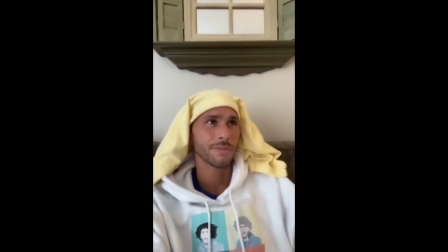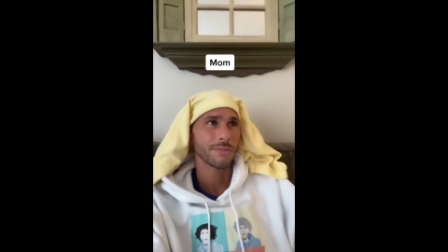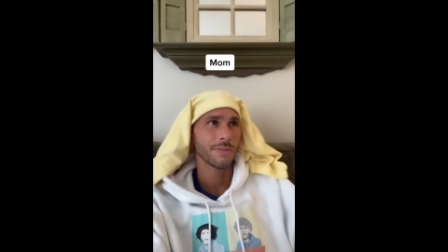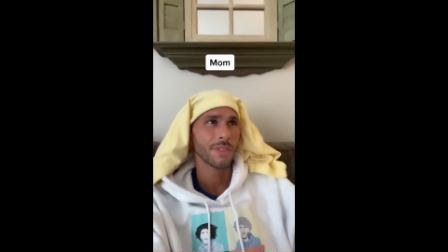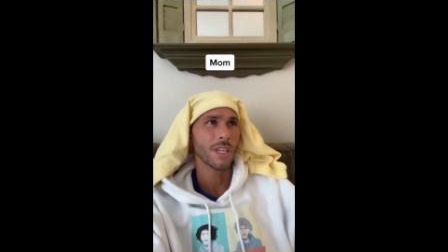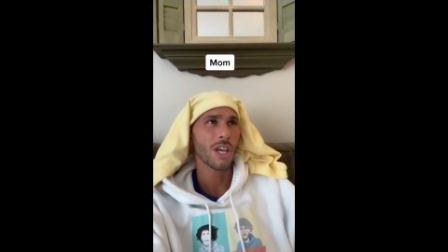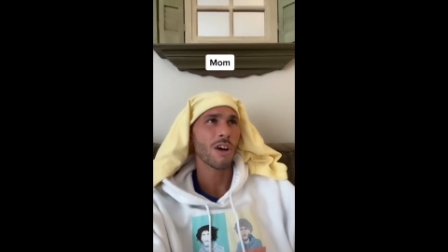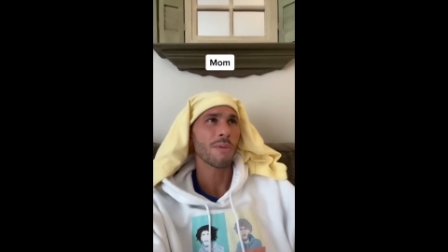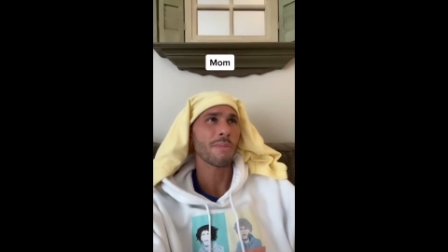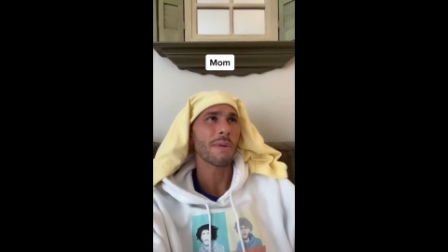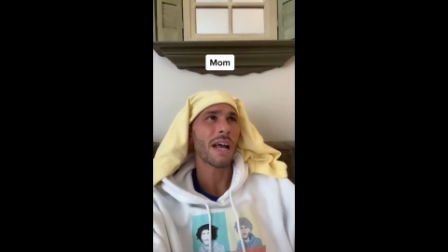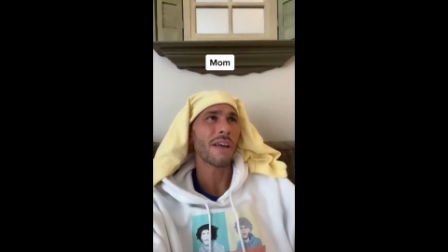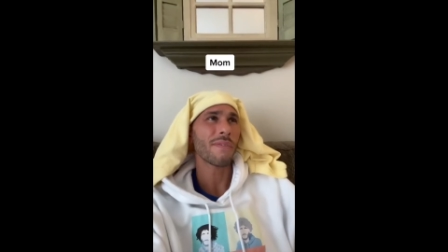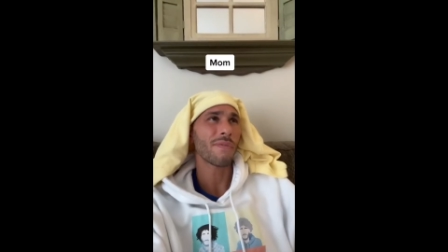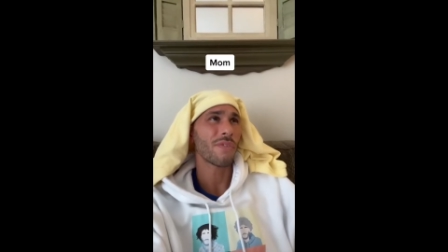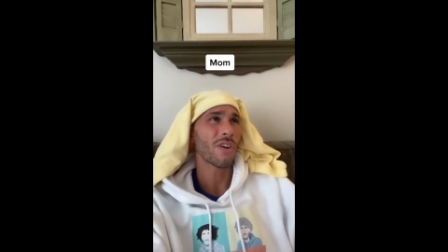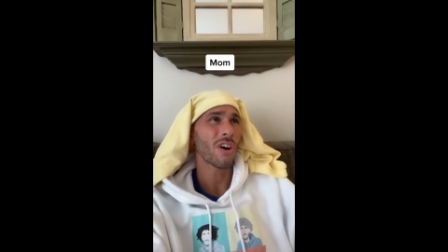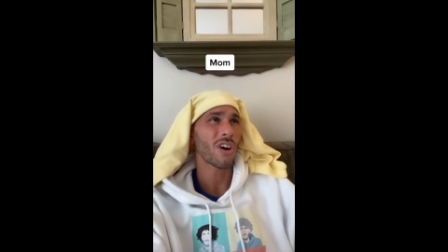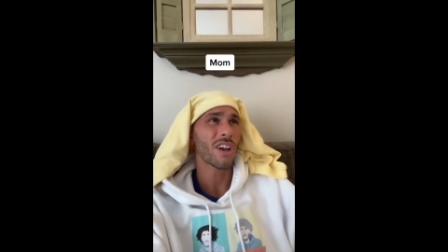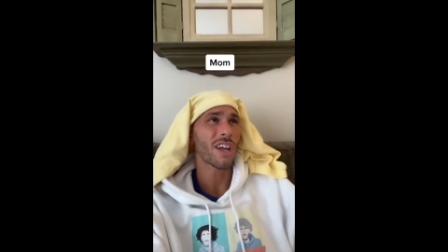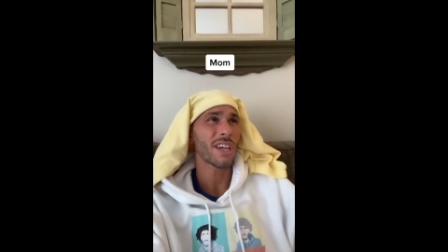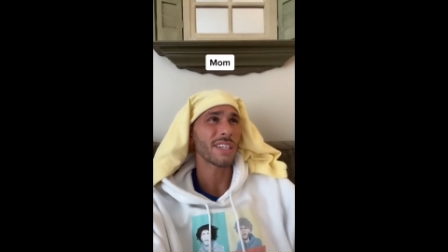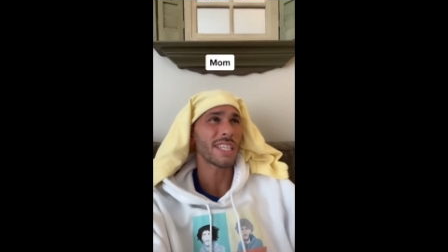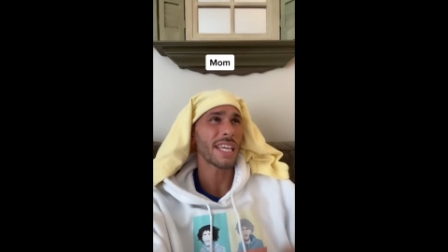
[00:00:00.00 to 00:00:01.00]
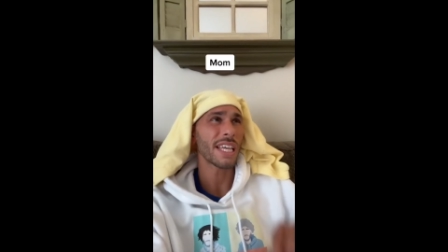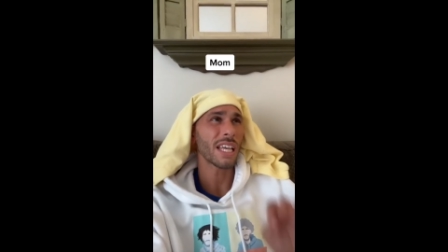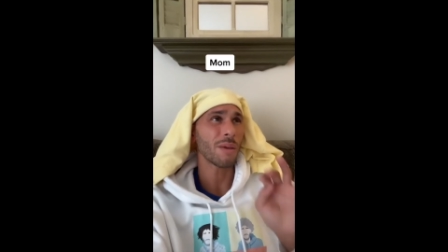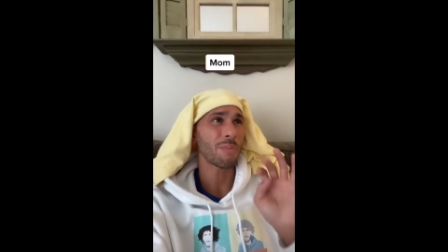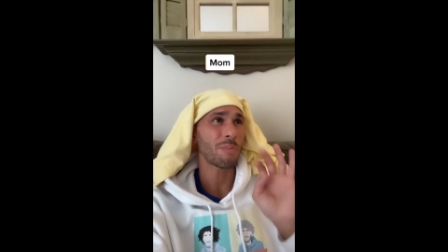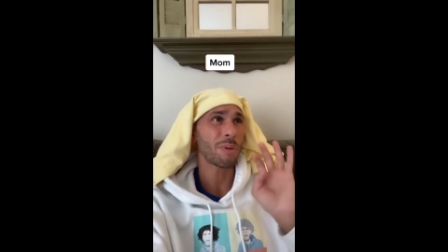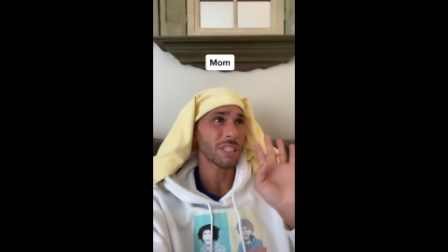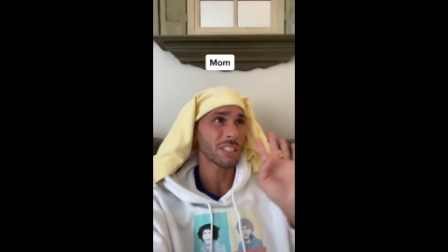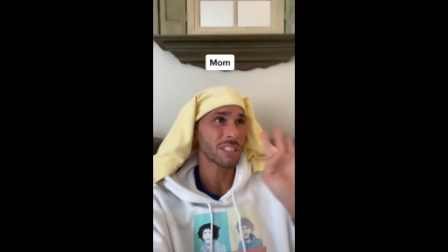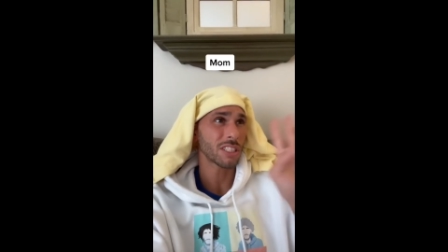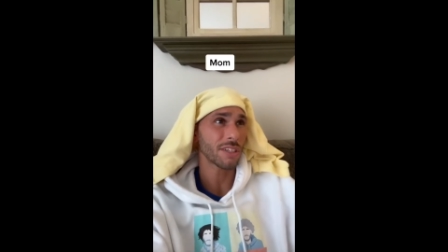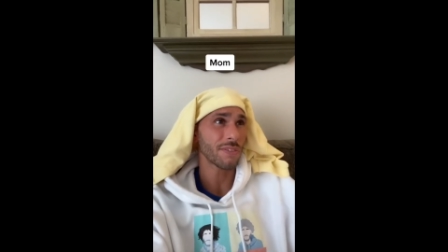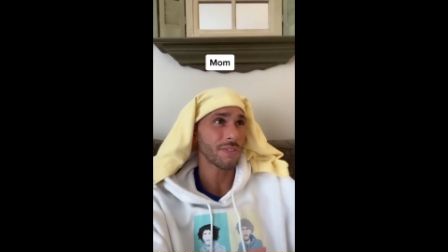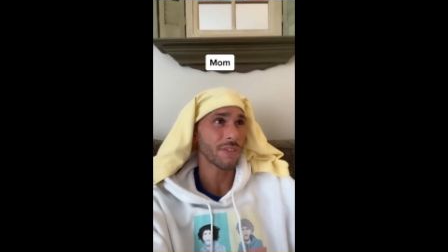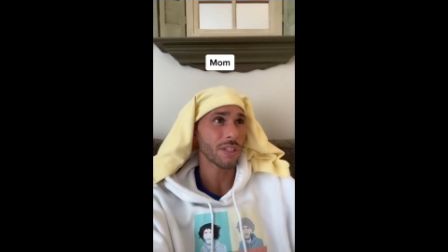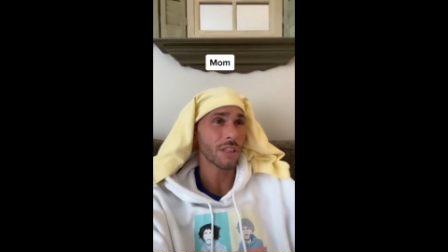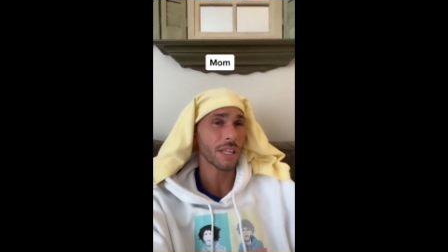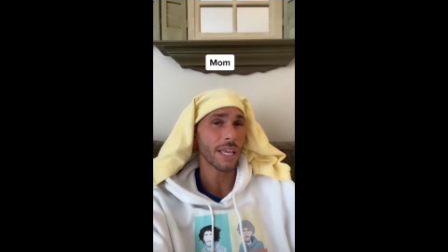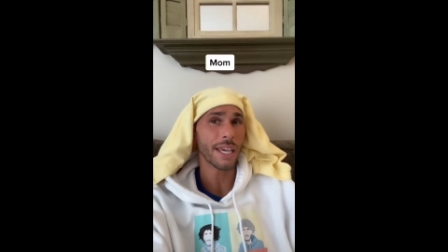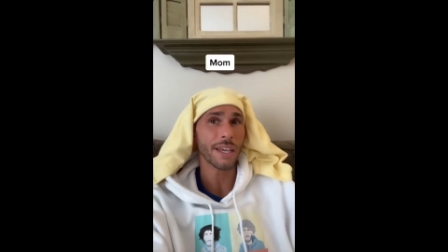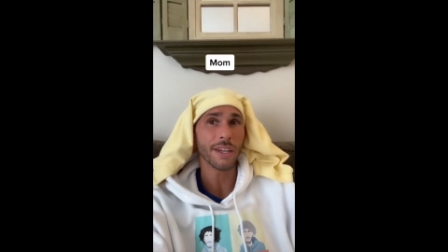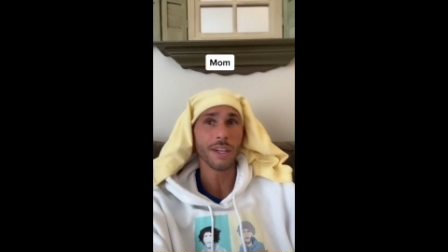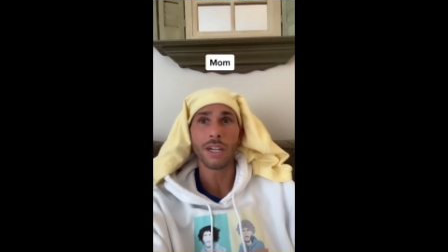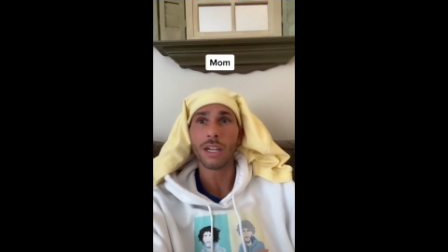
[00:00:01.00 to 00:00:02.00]
Oh, my fault. I'll take a picture of you
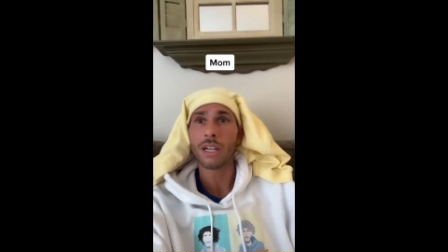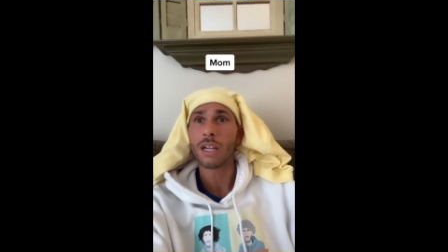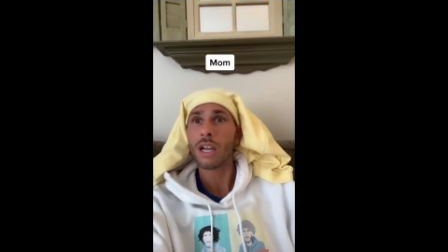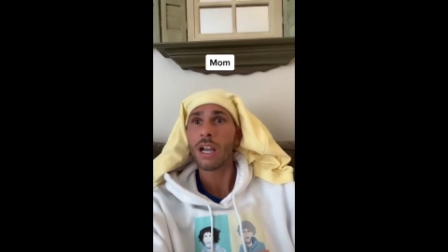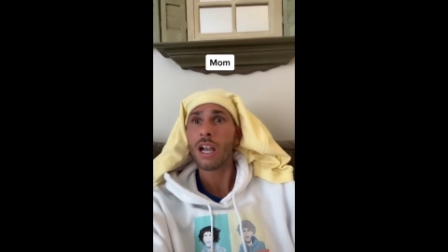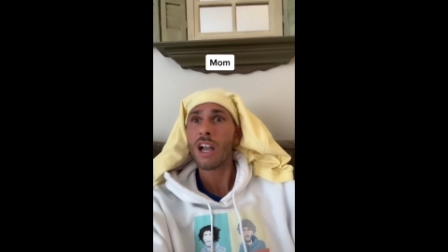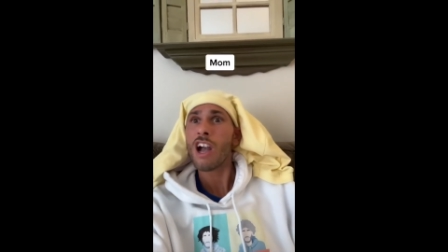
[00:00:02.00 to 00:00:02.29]
later.